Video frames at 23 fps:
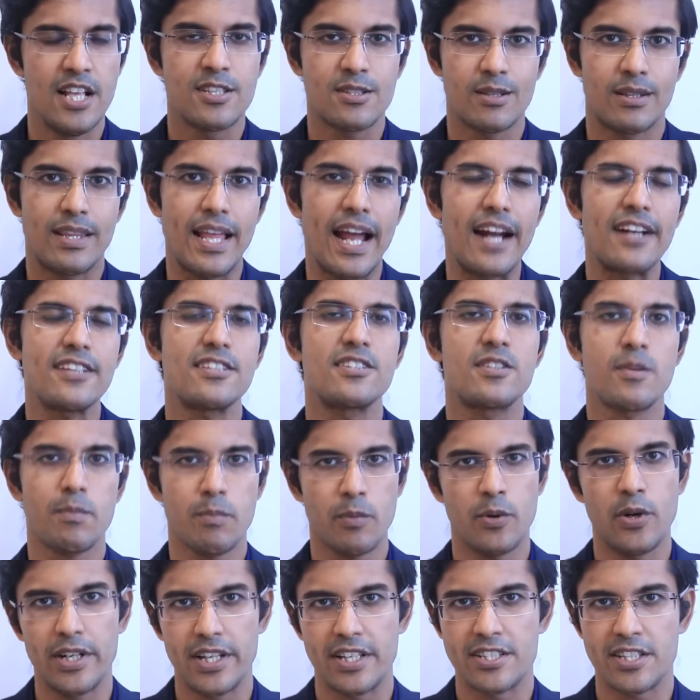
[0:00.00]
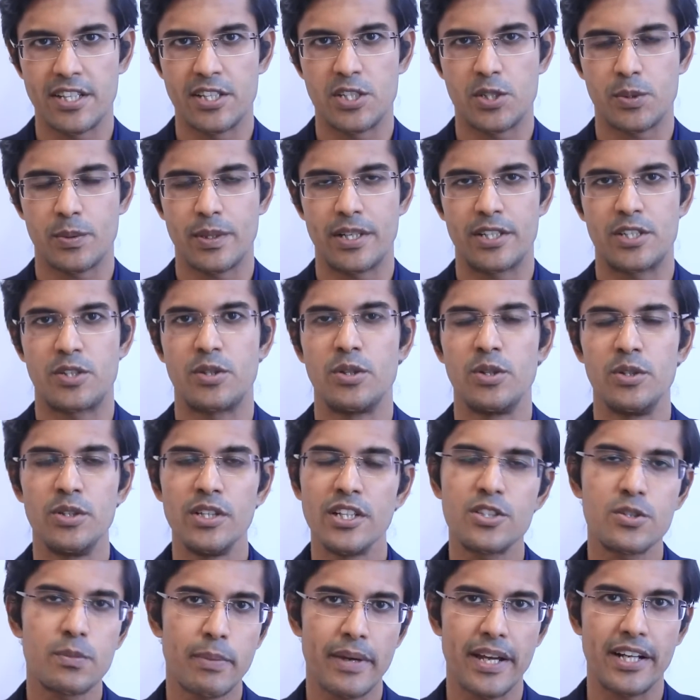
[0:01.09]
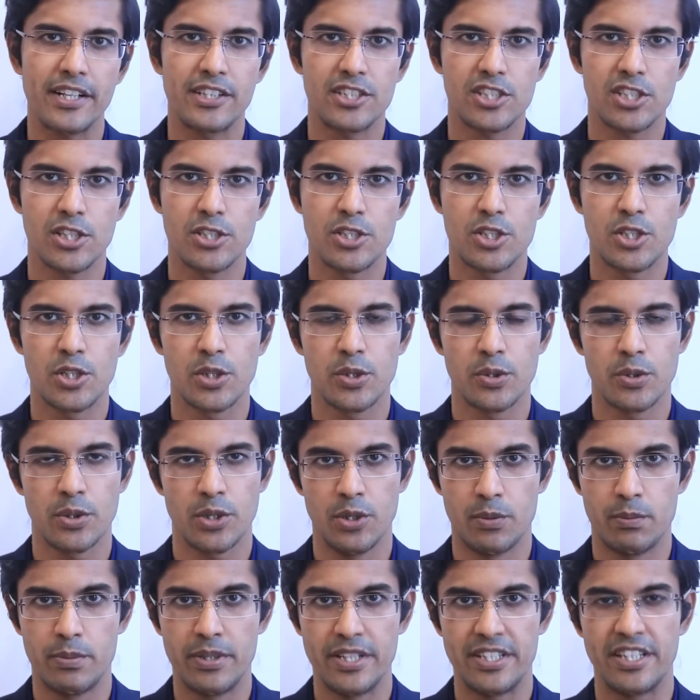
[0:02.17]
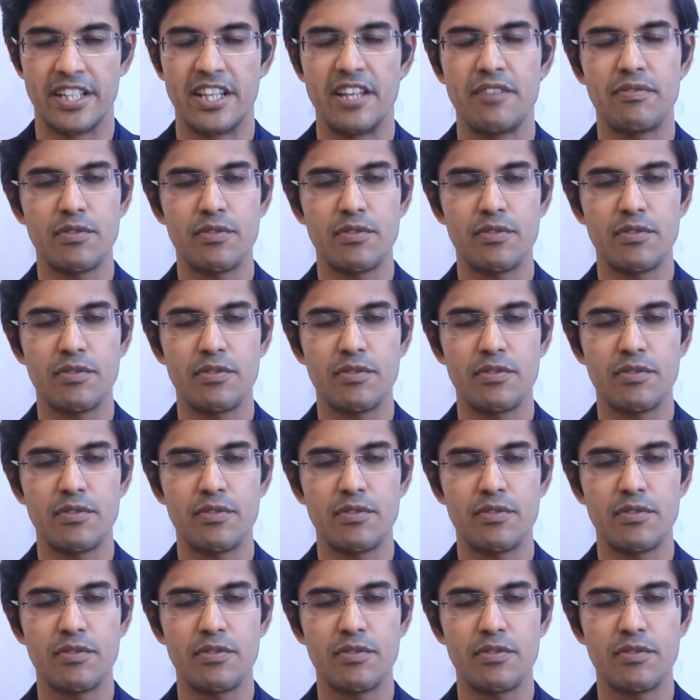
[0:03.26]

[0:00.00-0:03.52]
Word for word: So that is the point is into it. You need to pay attention to your, your breathing.